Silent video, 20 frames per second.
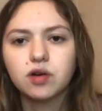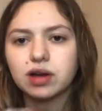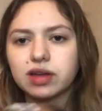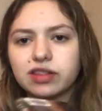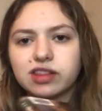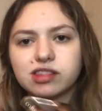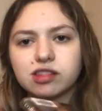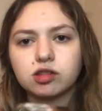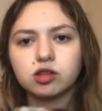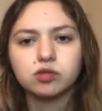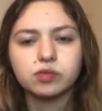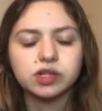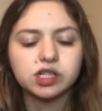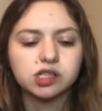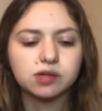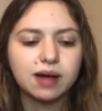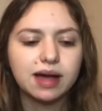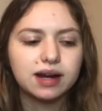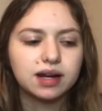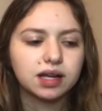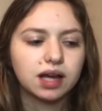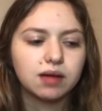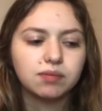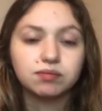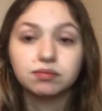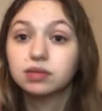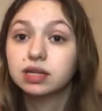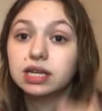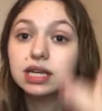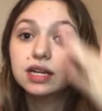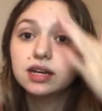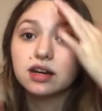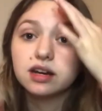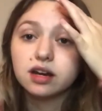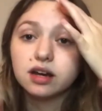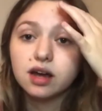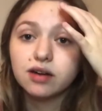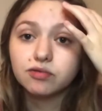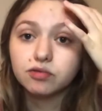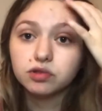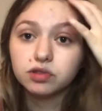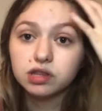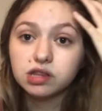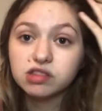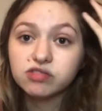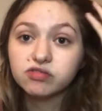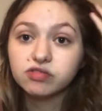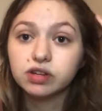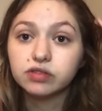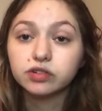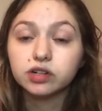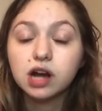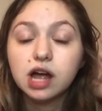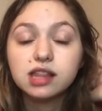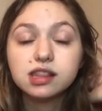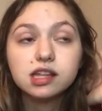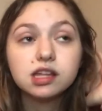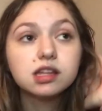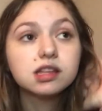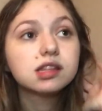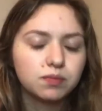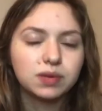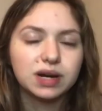Okay, that's a little bit dramatic. I'm heated enough with this fever as is.